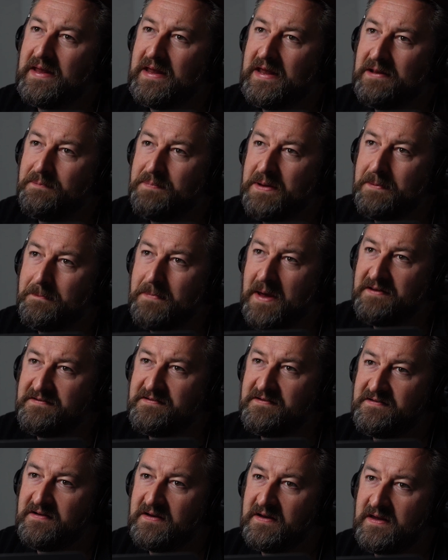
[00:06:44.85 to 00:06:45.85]
he'd been
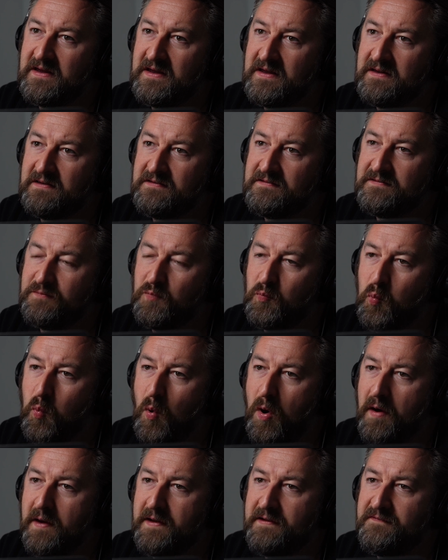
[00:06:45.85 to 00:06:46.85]
messaging his
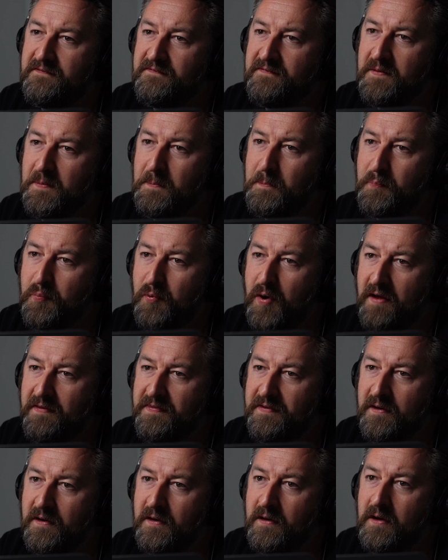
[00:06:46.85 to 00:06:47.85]
wife and
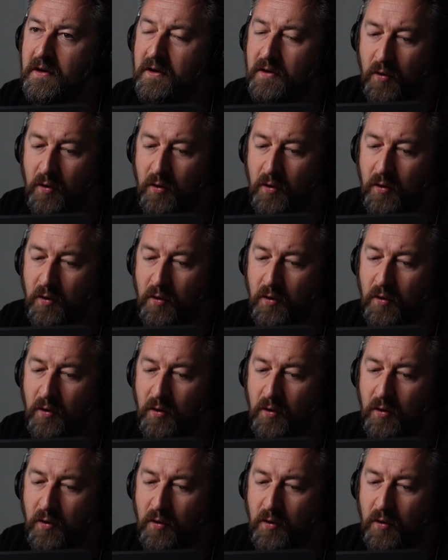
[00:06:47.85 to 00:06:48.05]
brother